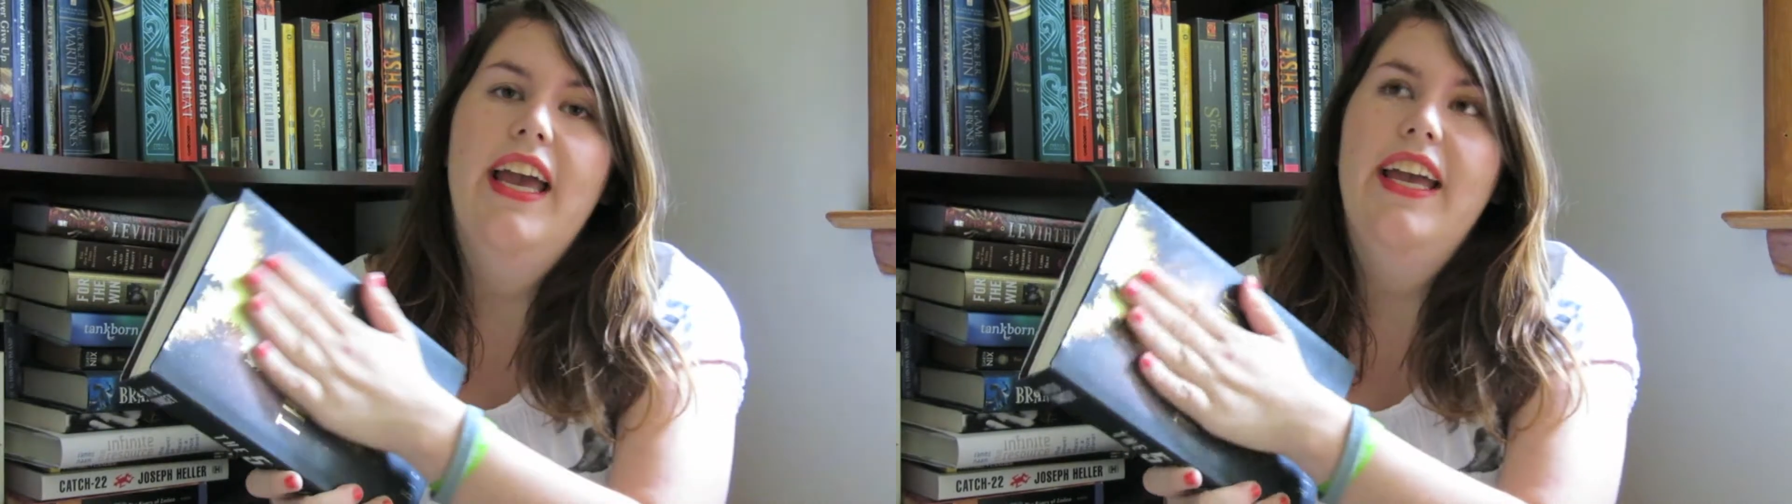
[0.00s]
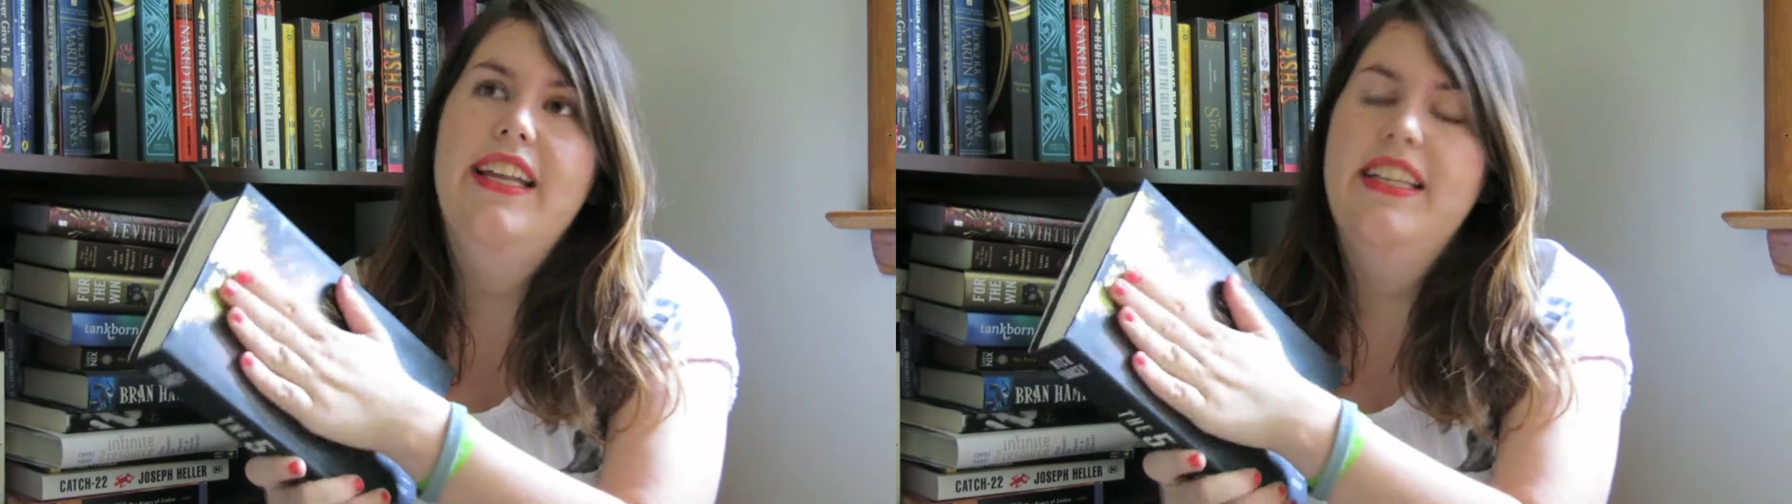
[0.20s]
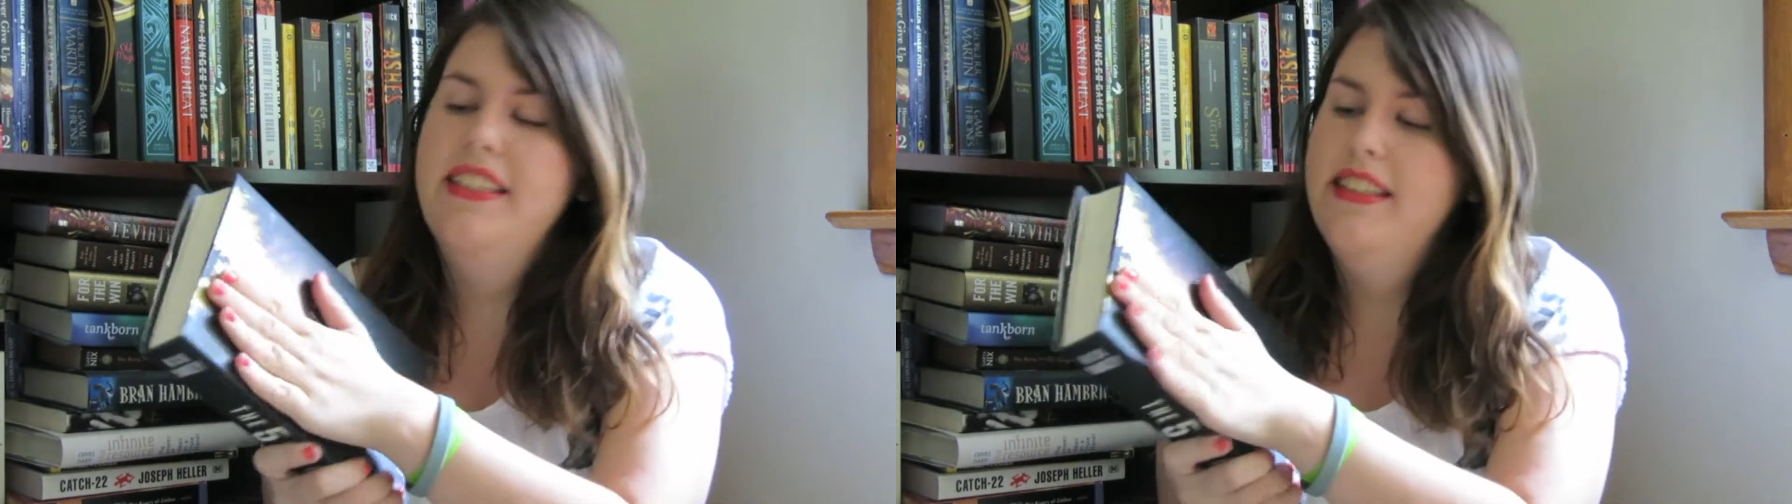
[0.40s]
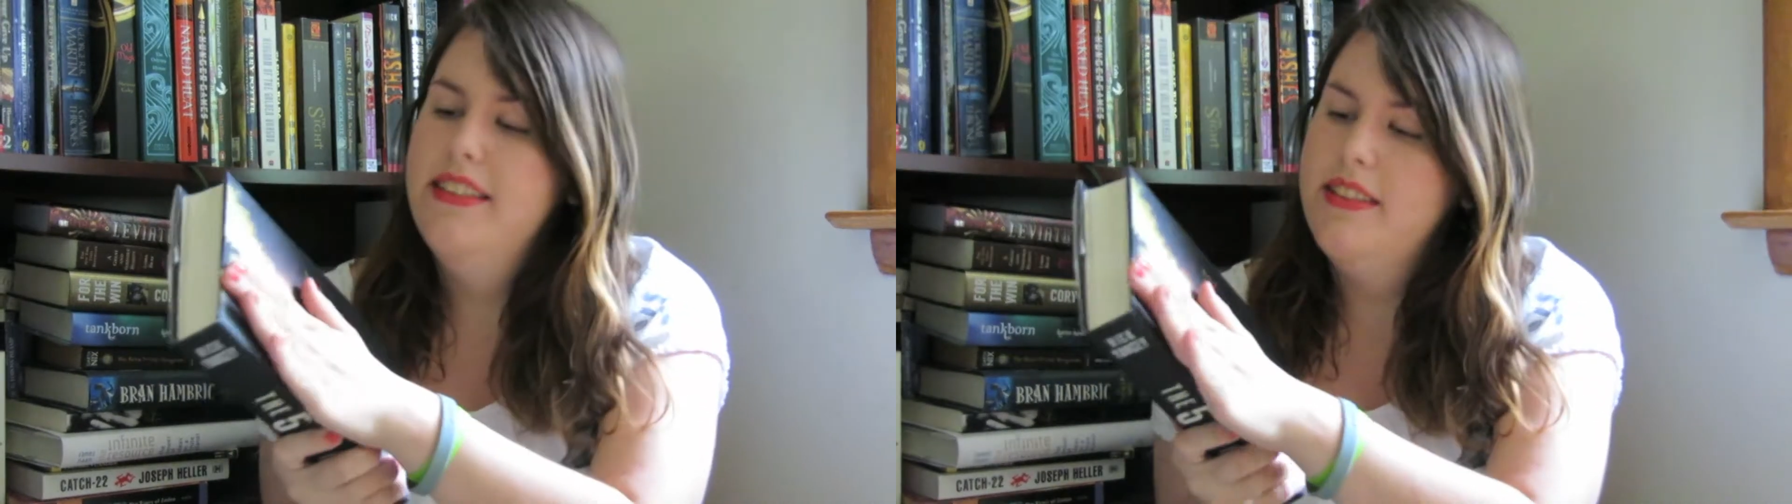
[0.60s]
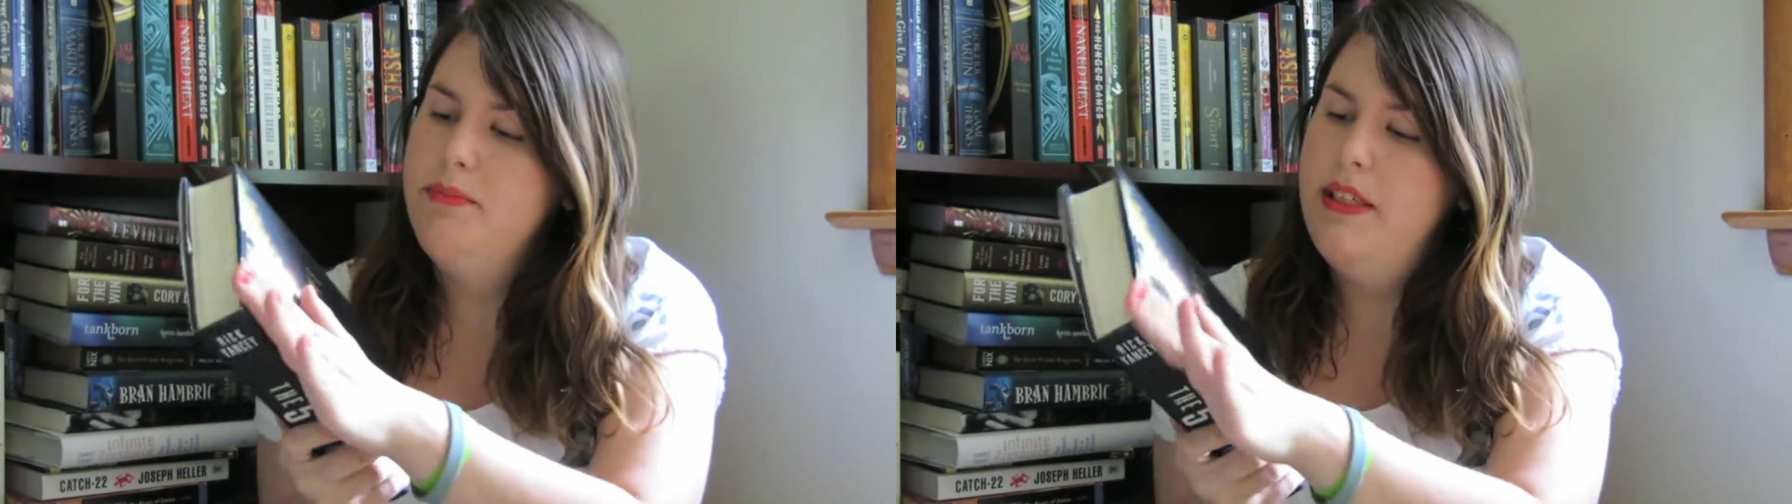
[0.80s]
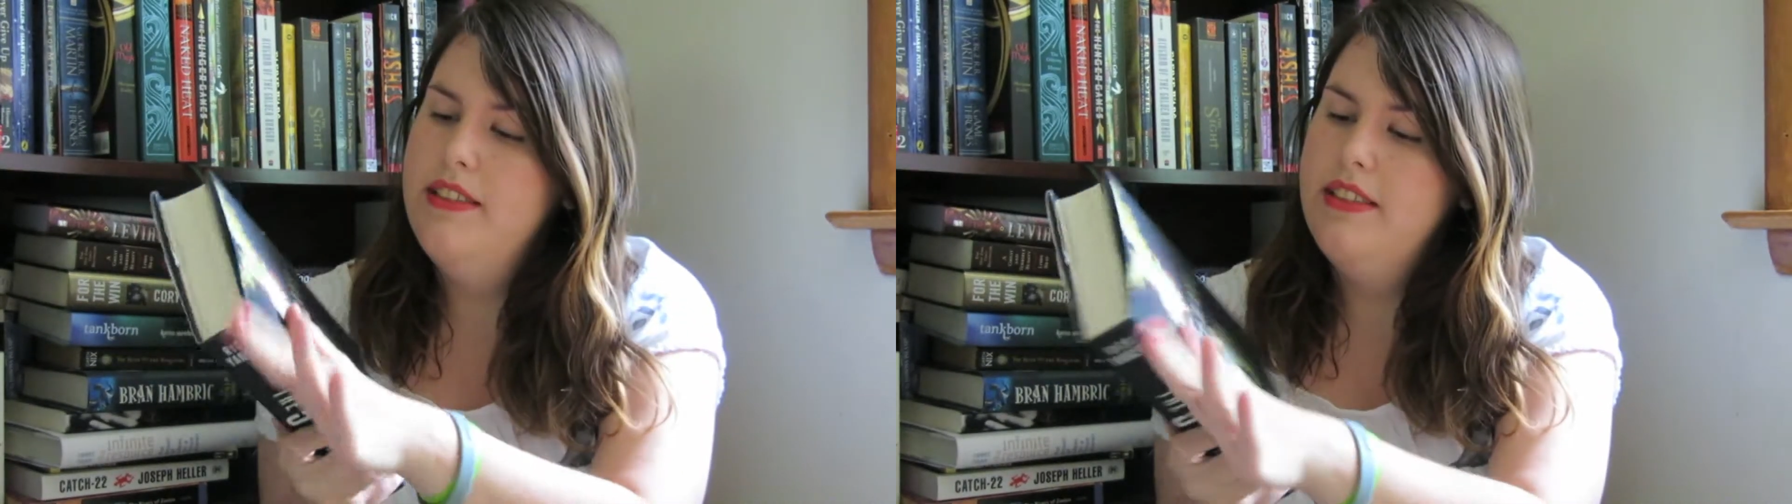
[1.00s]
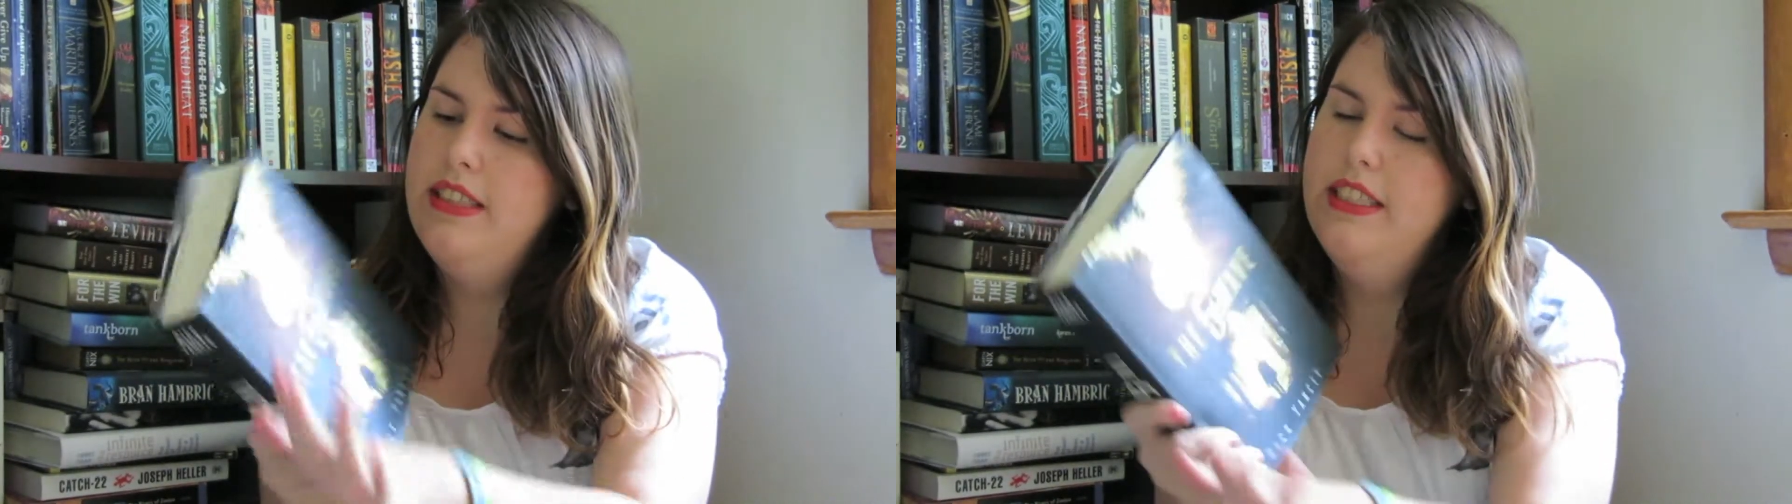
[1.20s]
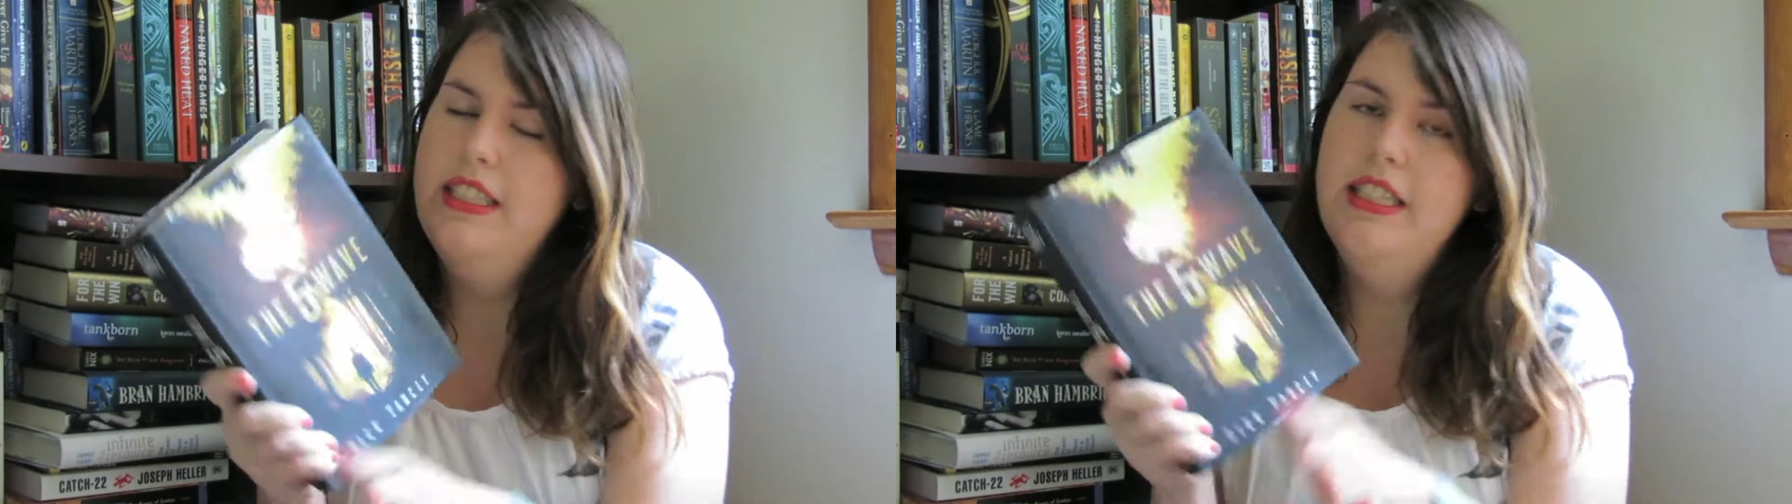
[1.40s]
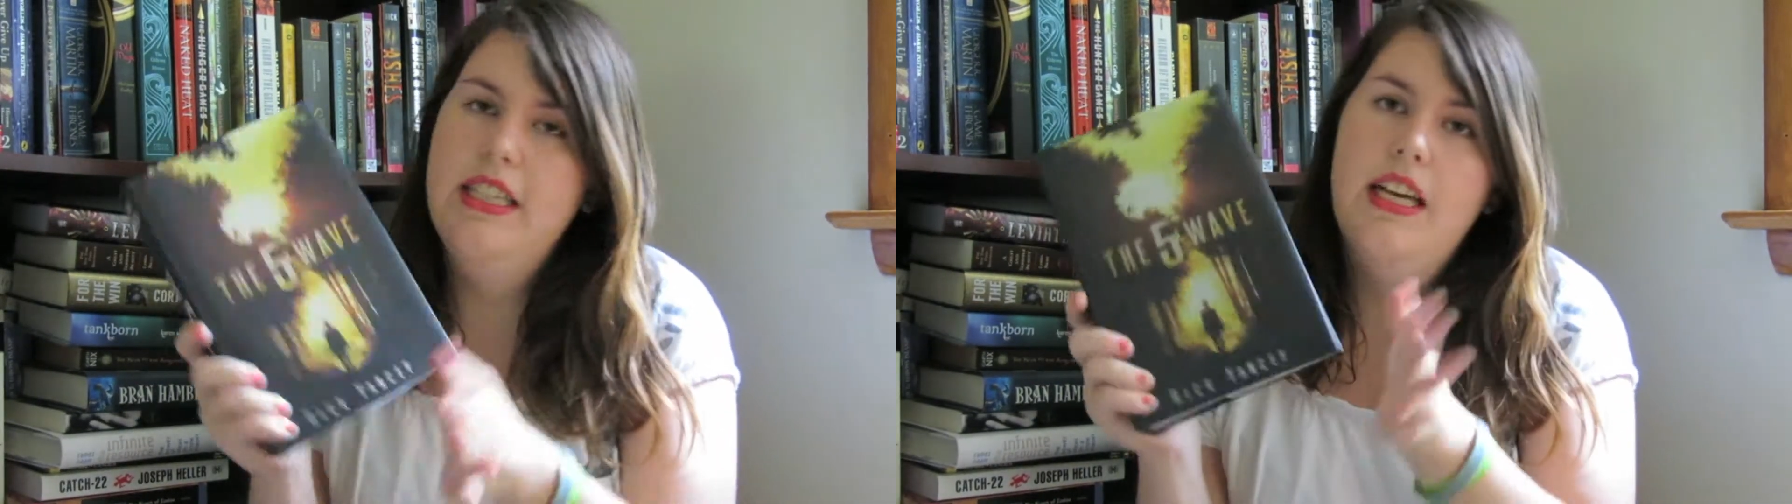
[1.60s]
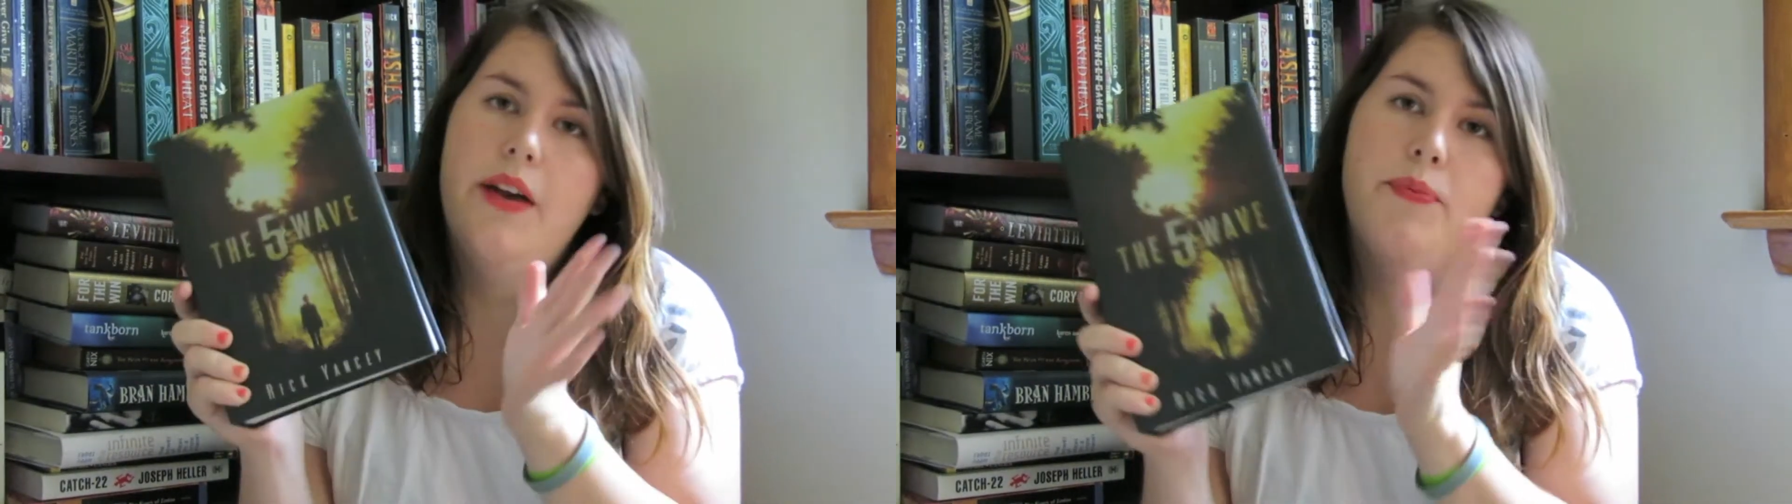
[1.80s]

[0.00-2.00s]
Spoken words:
It is basically